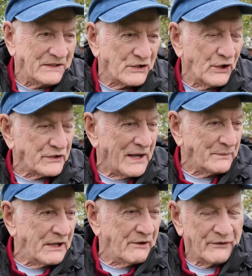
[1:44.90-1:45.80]

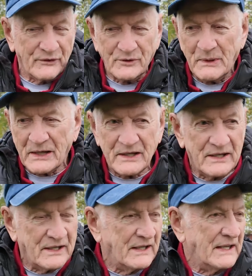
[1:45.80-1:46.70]
short-term now a full-back,
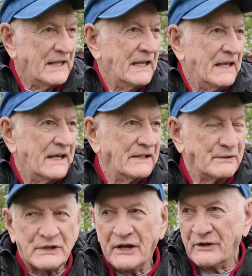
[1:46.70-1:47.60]
and he
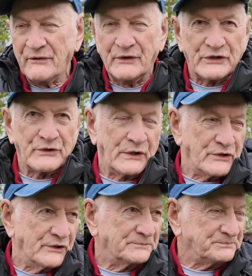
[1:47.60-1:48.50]
was carried off on a
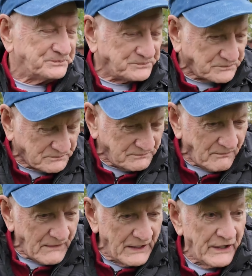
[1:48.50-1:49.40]
stretcher.
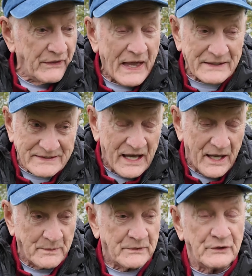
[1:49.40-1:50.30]
And at that
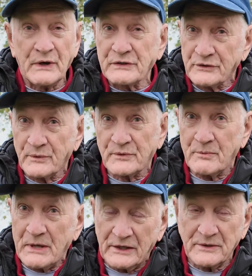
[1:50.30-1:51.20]
time, the dressing rooms were
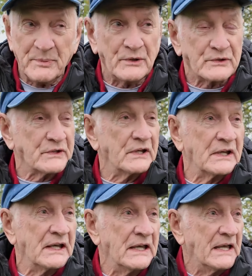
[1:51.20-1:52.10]
behind the posts.
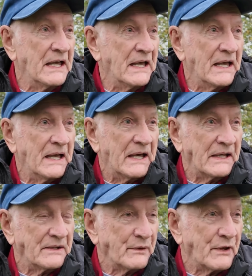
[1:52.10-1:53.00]

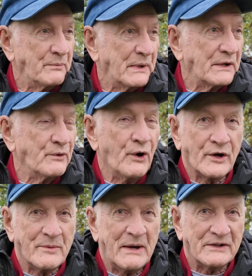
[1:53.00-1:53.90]
And with a big
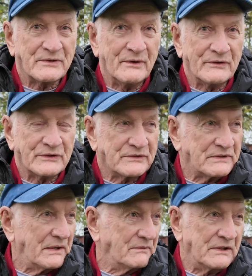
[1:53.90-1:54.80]
roar, about 12 or
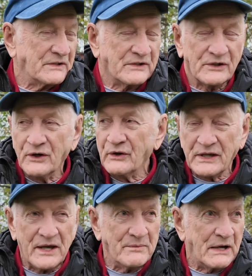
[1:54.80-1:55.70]
10 minutes to go, he
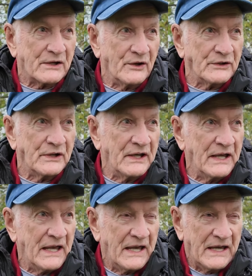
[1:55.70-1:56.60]
came back on,
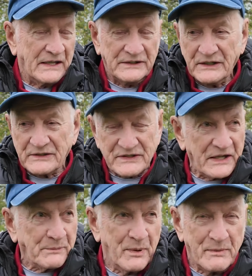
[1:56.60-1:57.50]
didn't
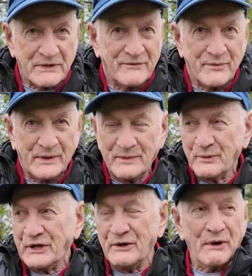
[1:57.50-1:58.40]
seek permission from
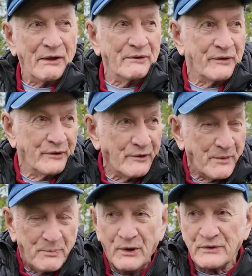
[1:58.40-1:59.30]
anybody, he ran through
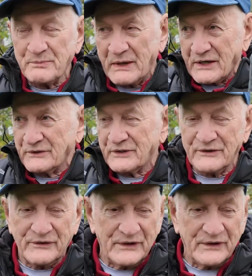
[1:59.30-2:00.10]
the post, back onto the